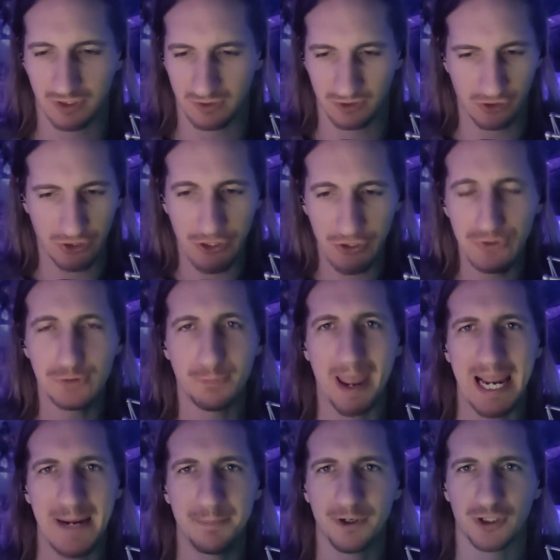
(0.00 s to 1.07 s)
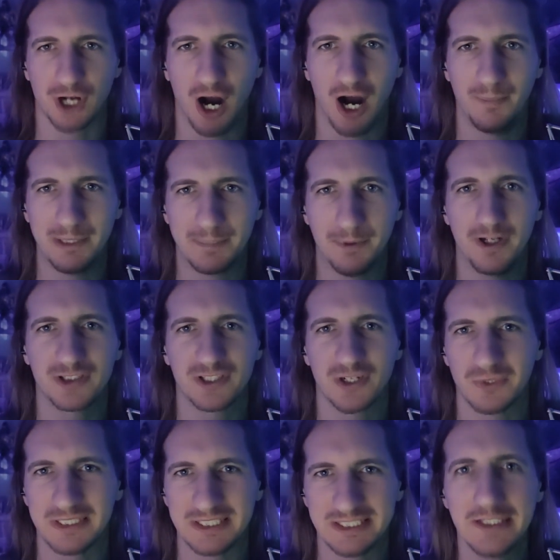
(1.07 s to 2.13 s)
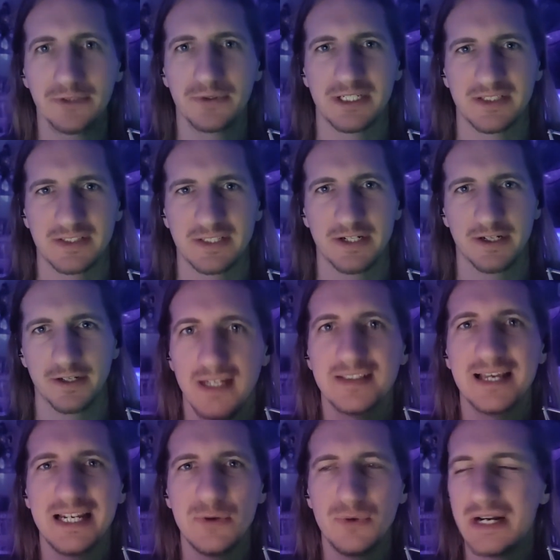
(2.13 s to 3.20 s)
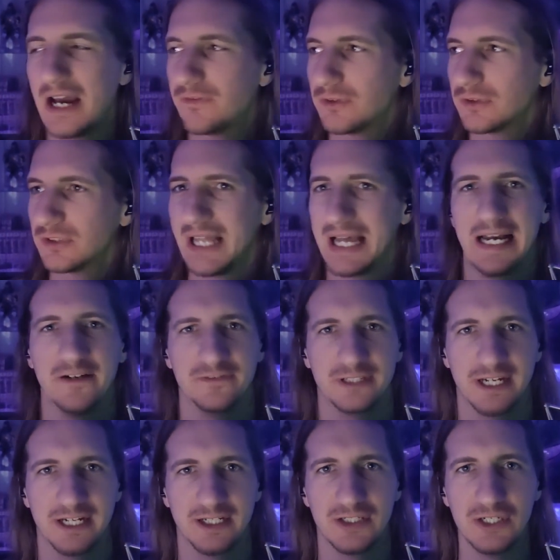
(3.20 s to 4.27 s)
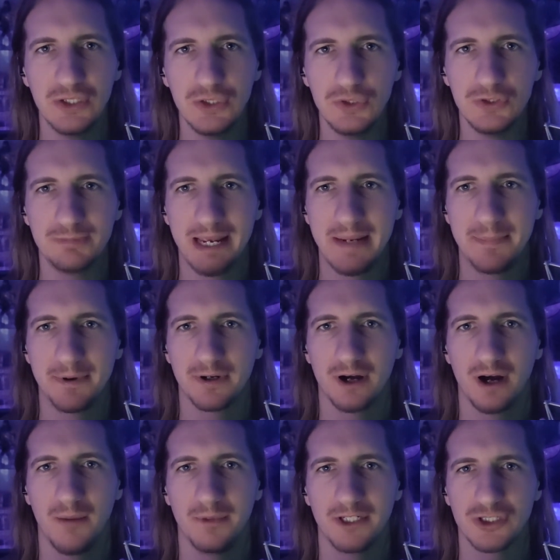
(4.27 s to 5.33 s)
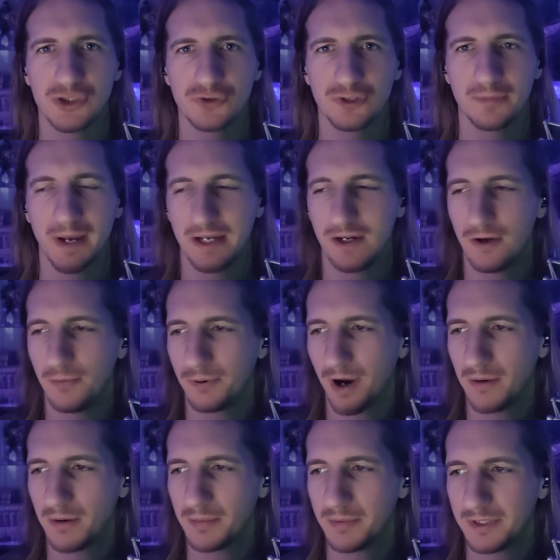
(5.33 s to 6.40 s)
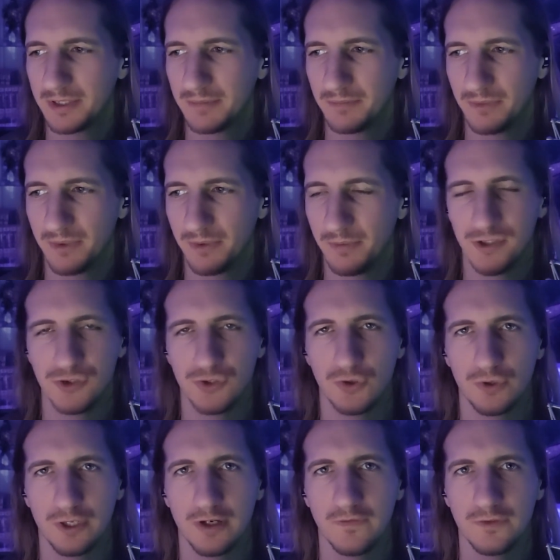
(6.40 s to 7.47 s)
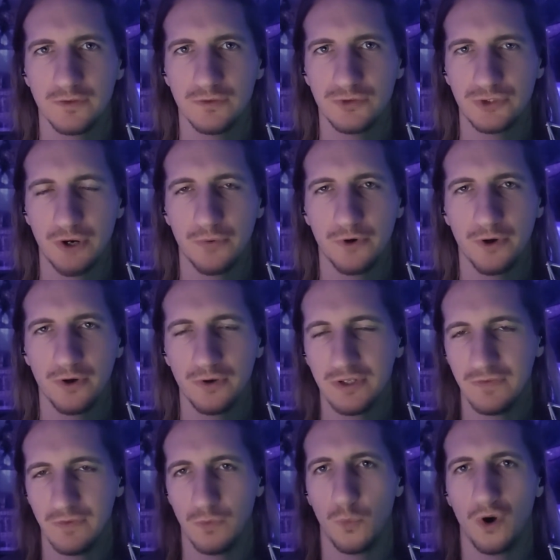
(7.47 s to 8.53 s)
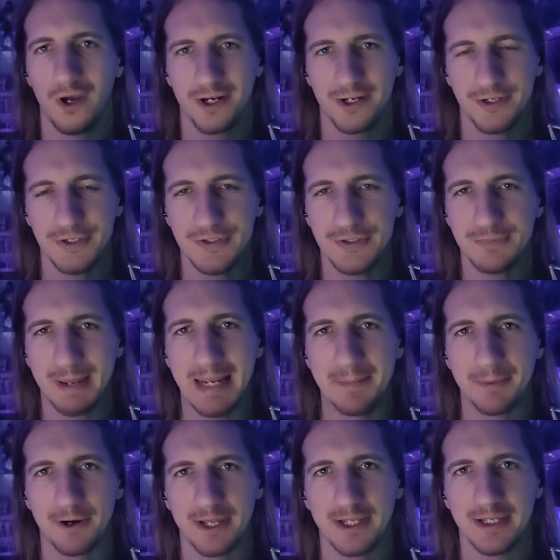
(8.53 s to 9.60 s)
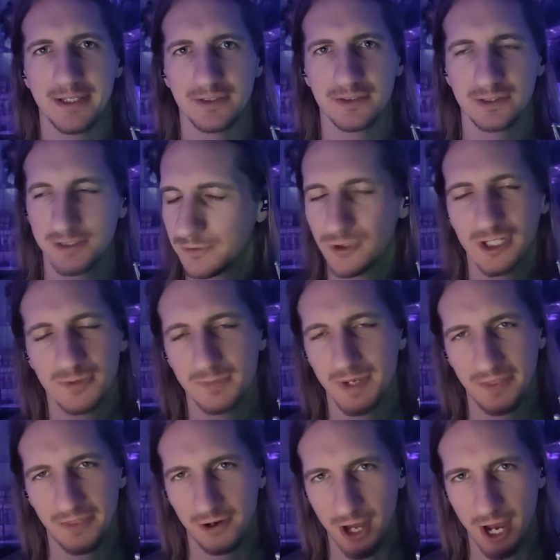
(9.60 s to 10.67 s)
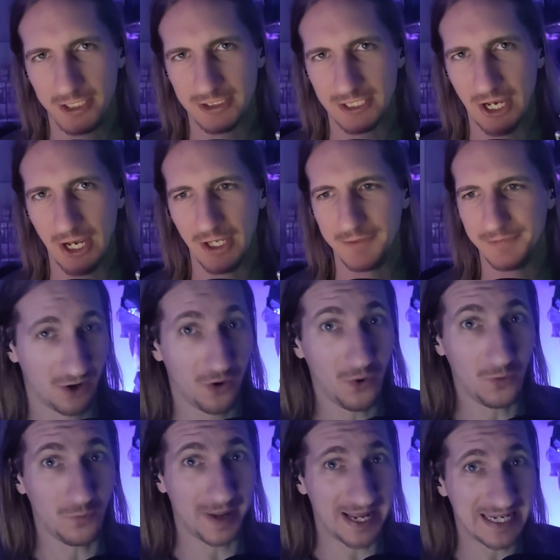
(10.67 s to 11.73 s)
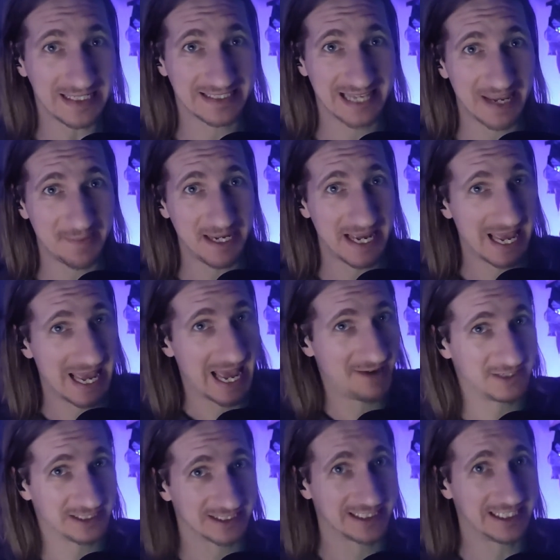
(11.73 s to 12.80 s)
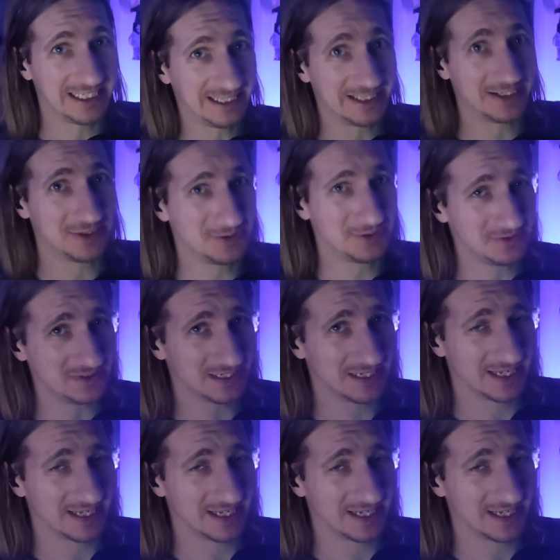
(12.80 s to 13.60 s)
Newspaper comic books? Are we serious here? Has anyone ever laughed at a newspaper comic strip? I know probably the majority of you don't know even what a newspaper is. Trust me, they're not good. Oh man, Sammy, have you seen the news?